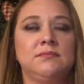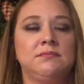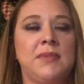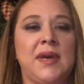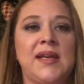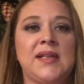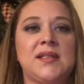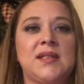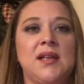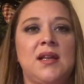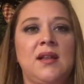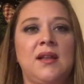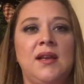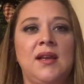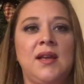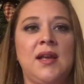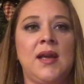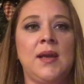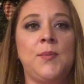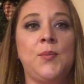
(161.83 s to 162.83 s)
mess to
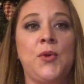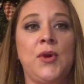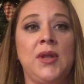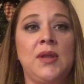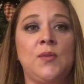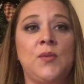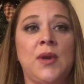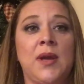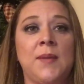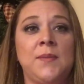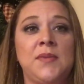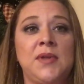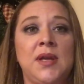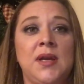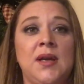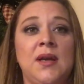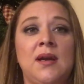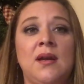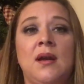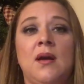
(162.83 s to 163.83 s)
clean up with when I'm
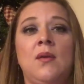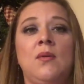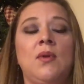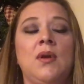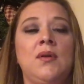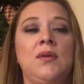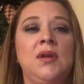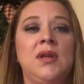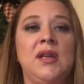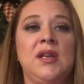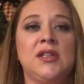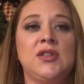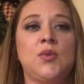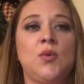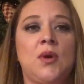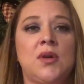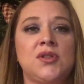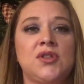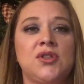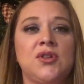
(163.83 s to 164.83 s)
done. I'll load the
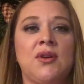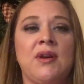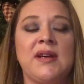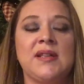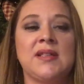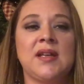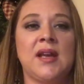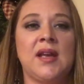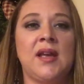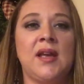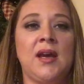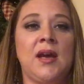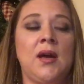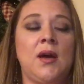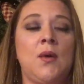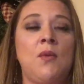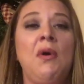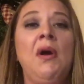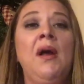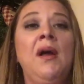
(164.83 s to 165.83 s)
dishwasher as I
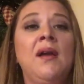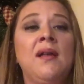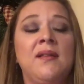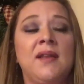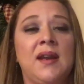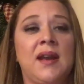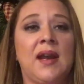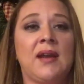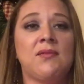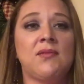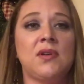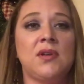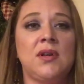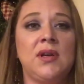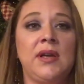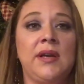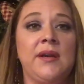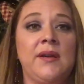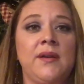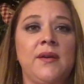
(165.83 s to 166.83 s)
go. Then after
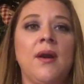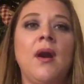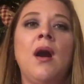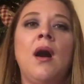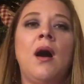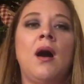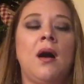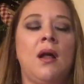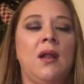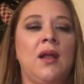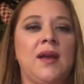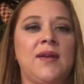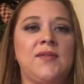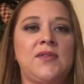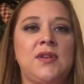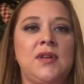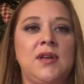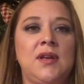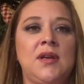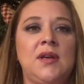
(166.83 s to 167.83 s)
dinner, all I have
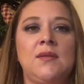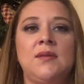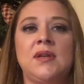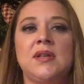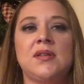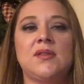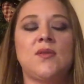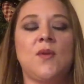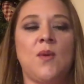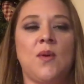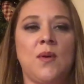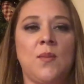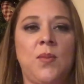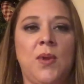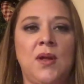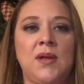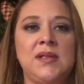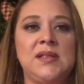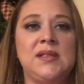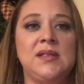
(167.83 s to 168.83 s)
to do is throw a
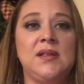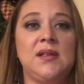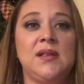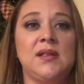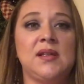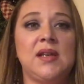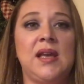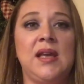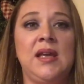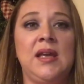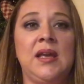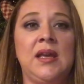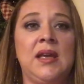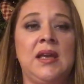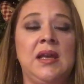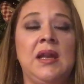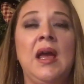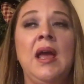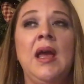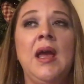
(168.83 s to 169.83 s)
plate
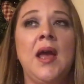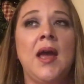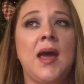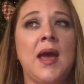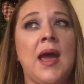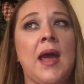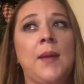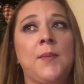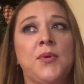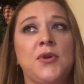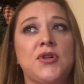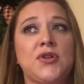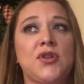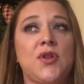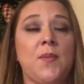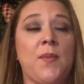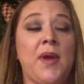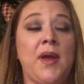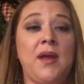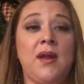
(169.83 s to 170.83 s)
in and push
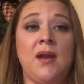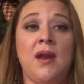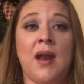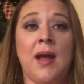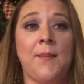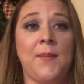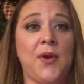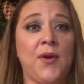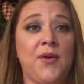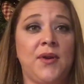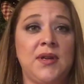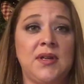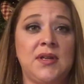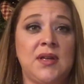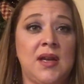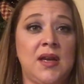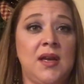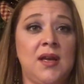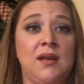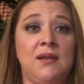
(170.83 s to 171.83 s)
the button, and I'm already
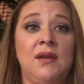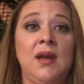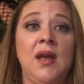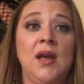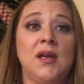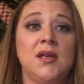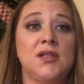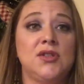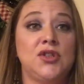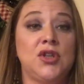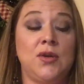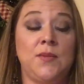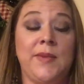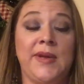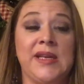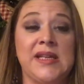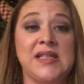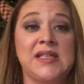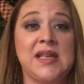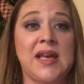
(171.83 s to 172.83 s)
done 2
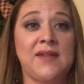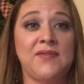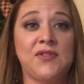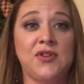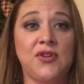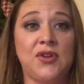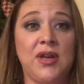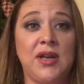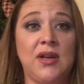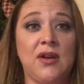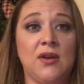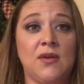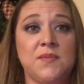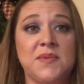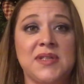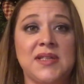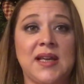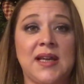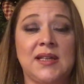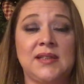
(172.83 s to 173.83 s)
minutes after dinner
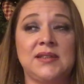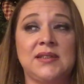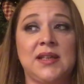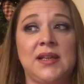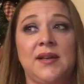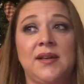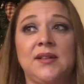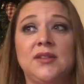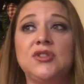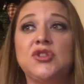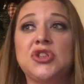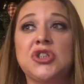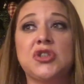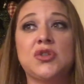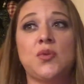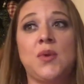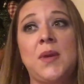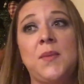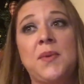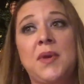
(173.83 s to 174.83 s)
besides
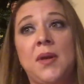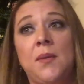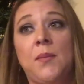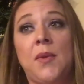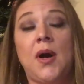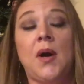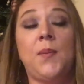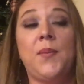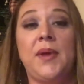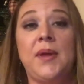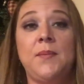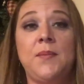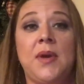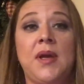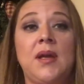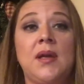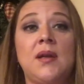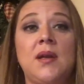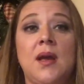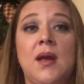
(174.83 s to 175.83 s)
just sweeping and mopping.
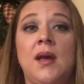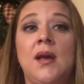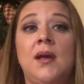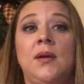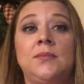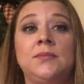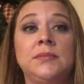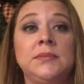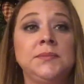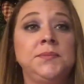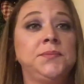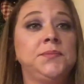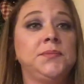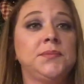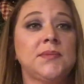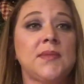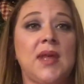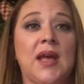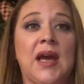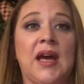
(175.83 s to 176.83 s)
But
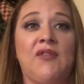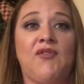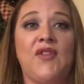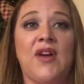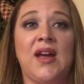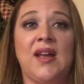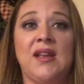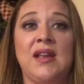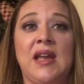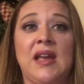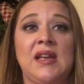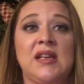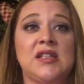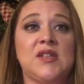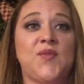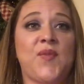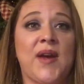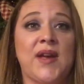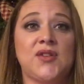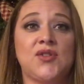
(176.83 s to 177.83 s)
I find that
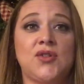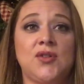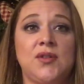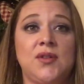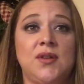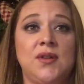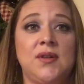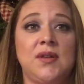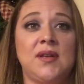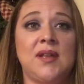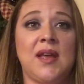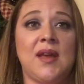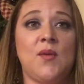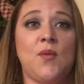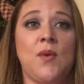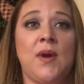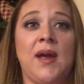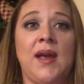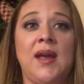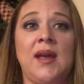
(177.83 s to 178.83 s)
it's faster to do it
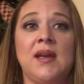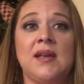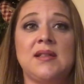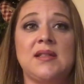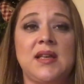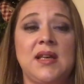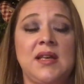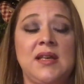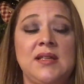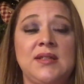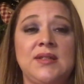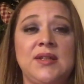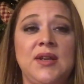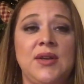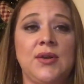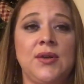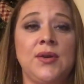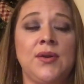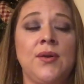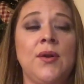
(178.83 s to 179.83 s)
that way. It's
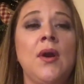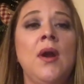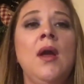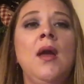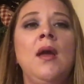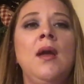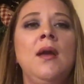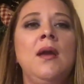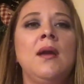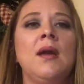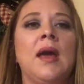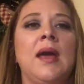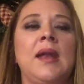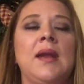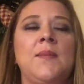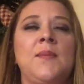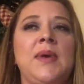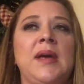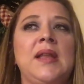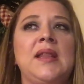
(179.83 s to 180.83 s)
easier.
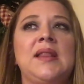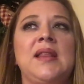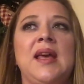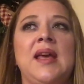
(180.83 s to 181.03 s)
And a big